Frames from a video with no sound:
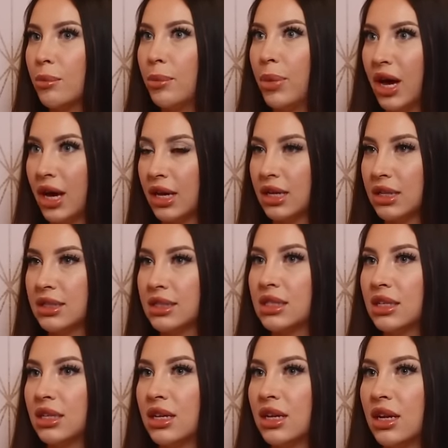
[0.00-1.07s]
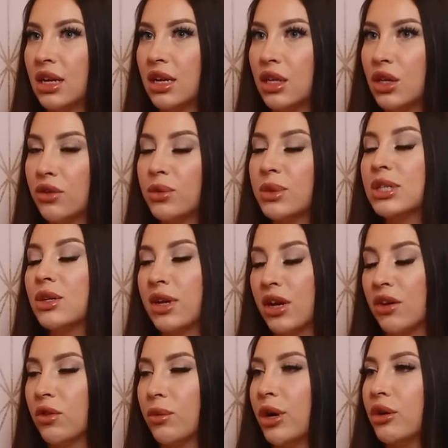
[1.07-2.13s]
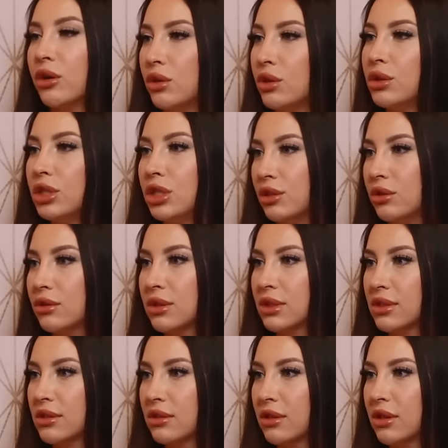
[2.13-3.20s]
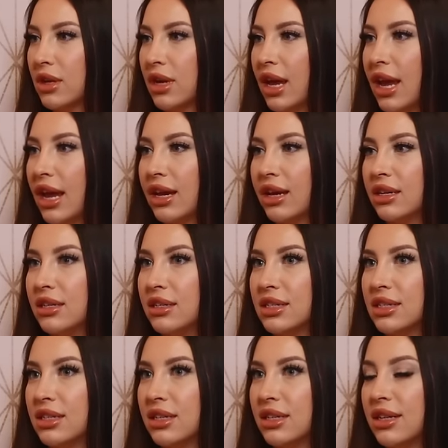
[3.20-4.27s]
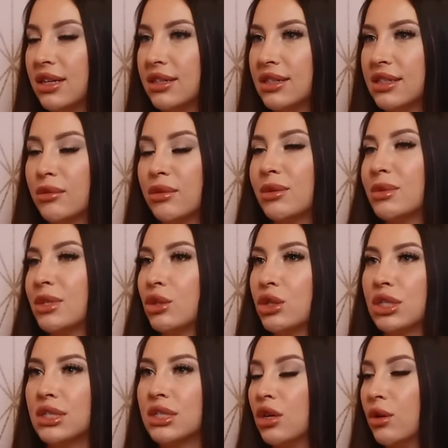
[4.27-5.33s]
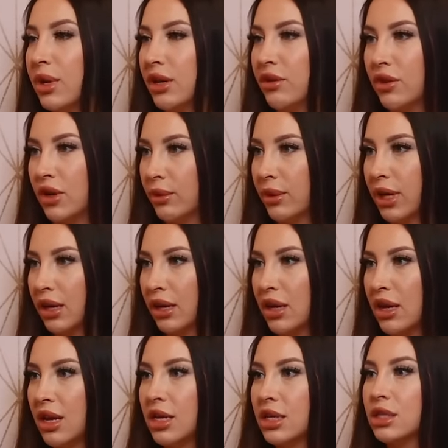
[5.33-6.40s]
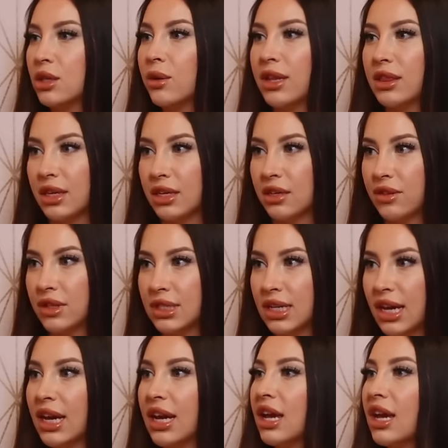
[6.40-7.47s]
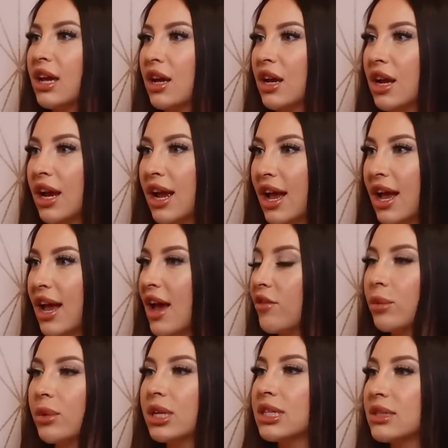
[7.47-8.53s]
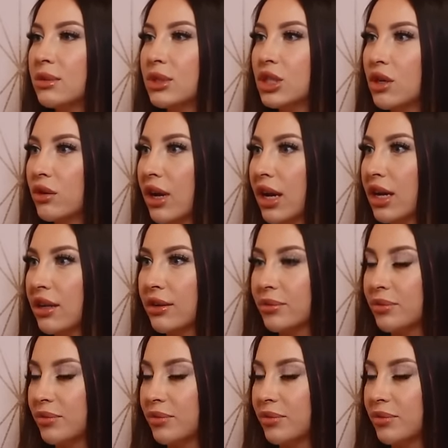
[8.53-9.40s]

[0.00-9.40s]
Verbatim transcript: but you have to be so careful about who you choose. Mm-hmm. And sometimes there's just no way of knowing. Yeah. So at the everybody end of the day, seems so great. everybody seems so great.